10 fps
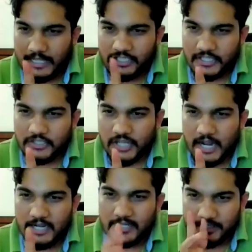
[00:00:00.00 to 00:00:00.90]
Tajik
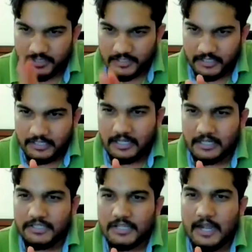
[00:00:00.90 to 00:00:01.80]
chart is the
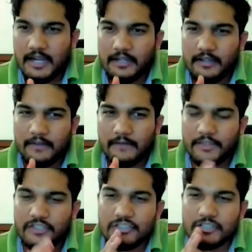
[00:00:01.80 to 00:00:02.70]
yearly chart
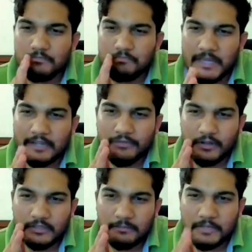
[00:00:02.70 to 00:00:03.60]
which is made
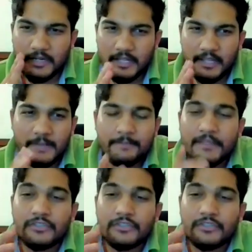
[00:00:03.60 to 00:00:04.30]
for the birthday.